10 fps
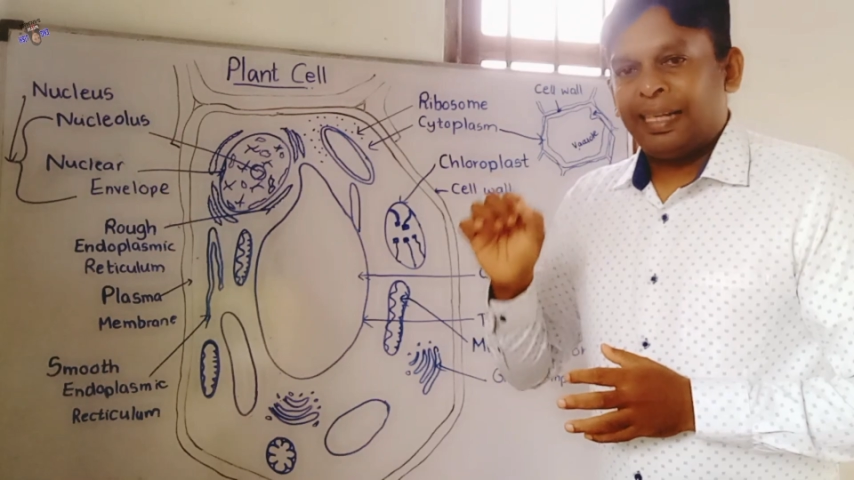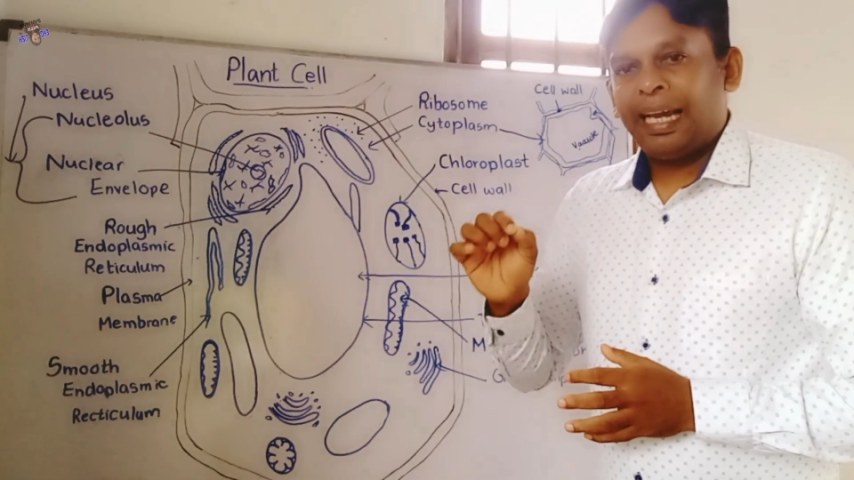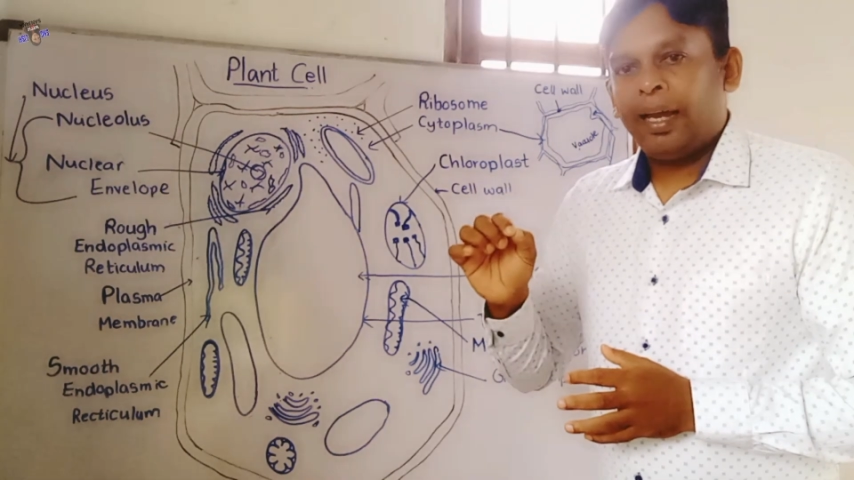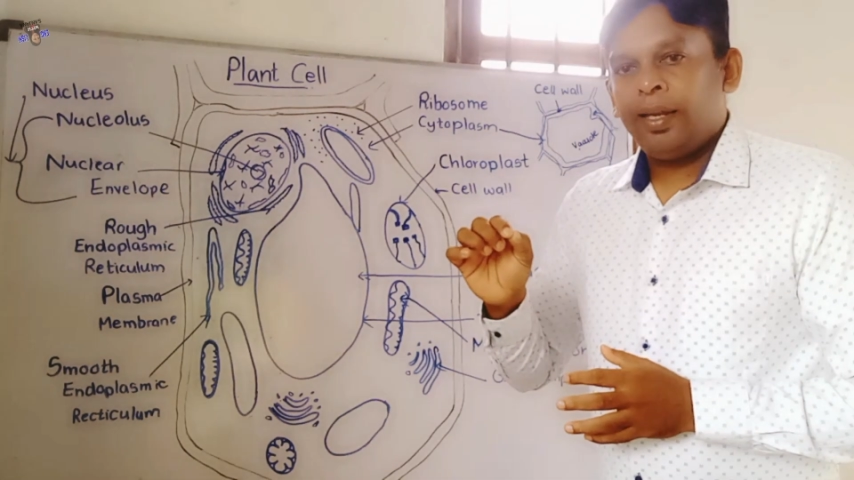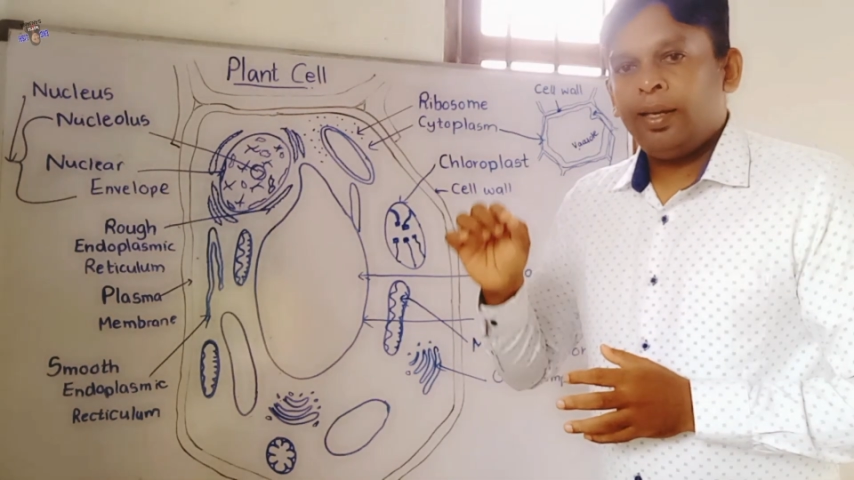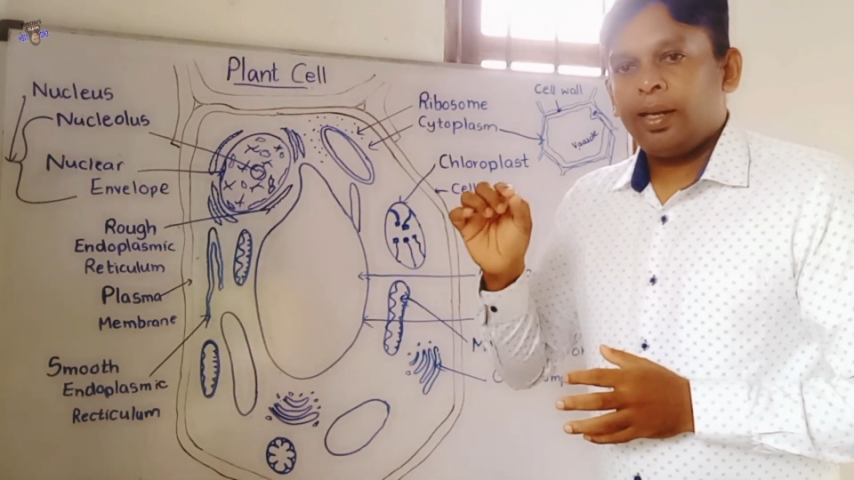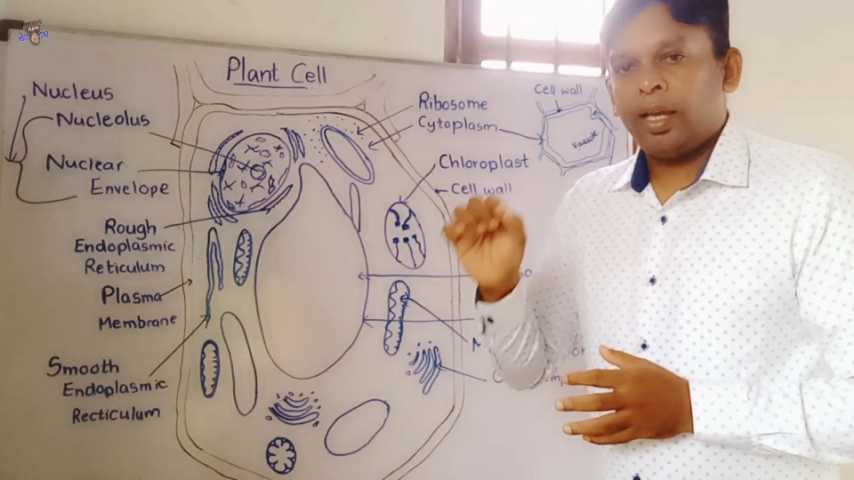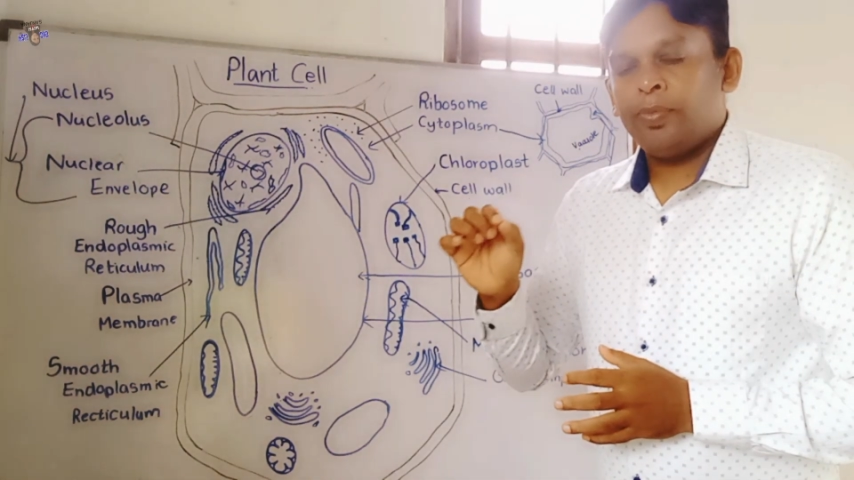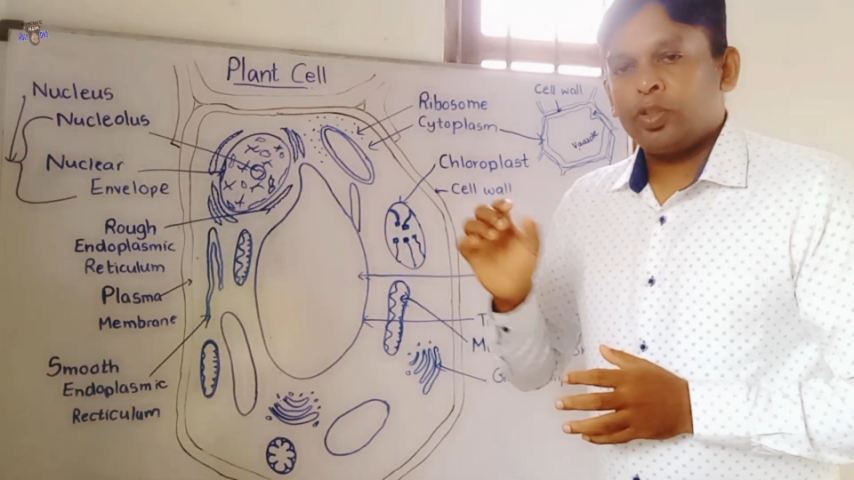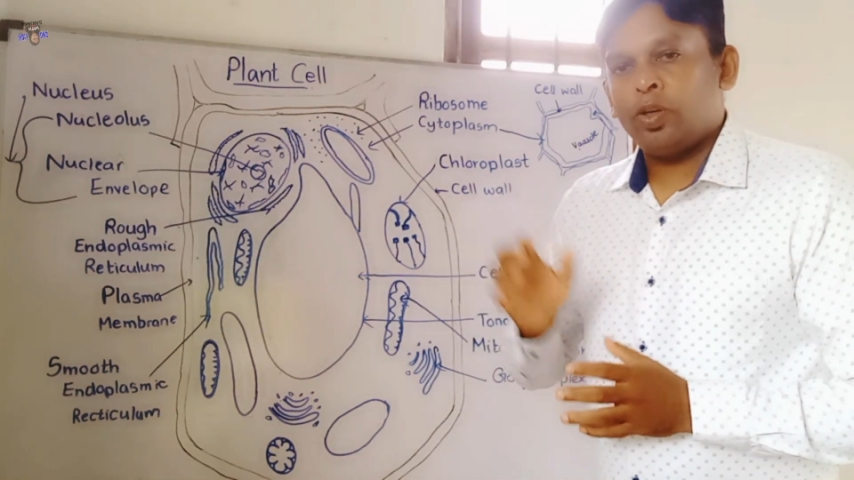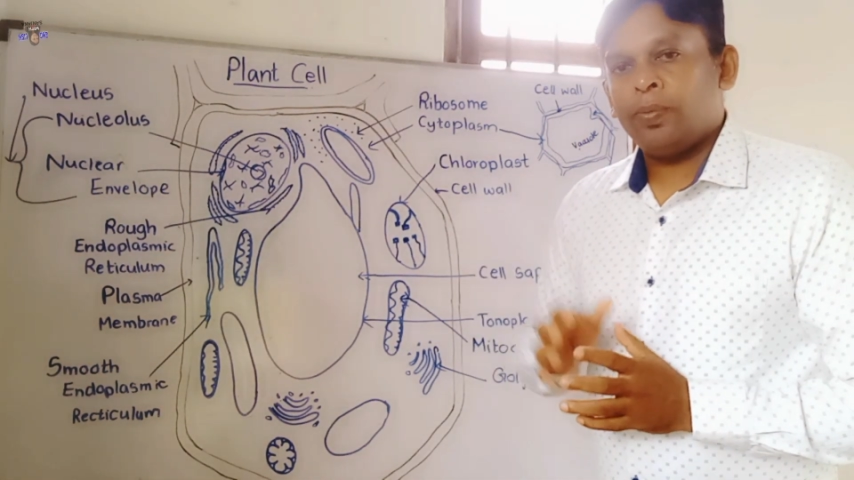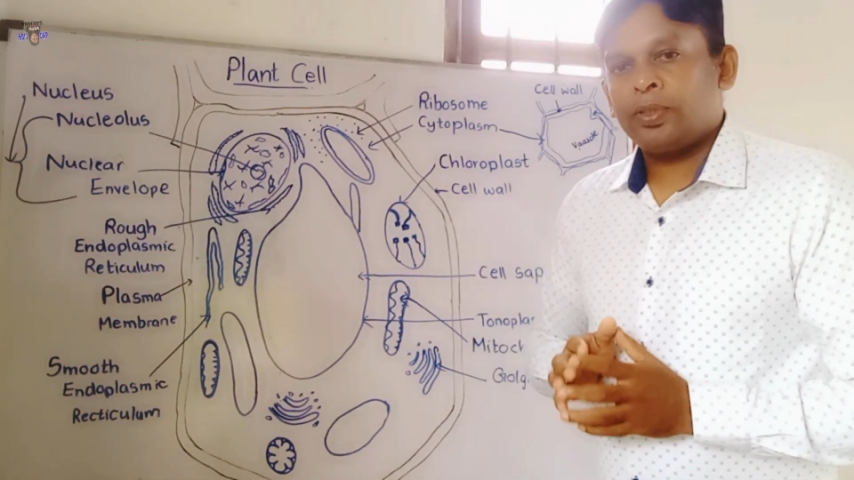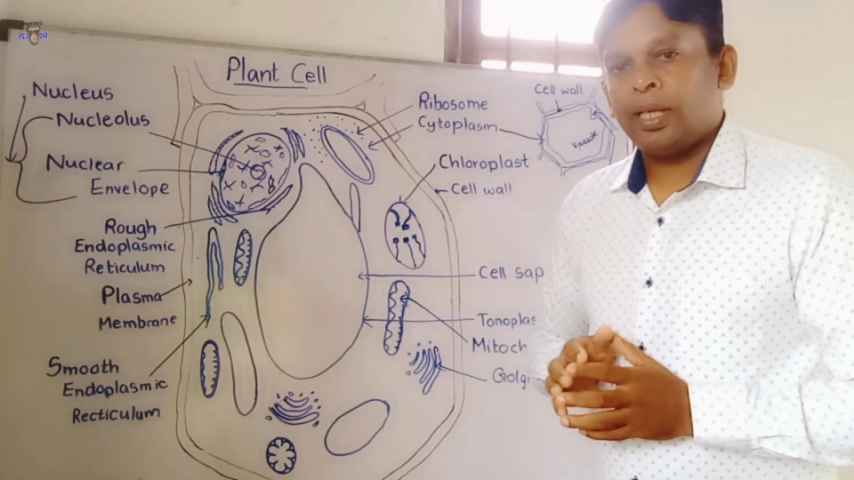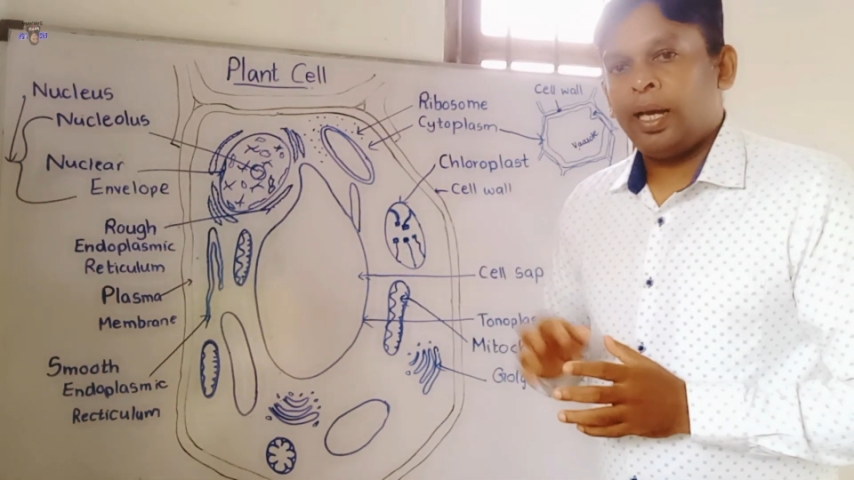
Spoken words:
tiny ribosomes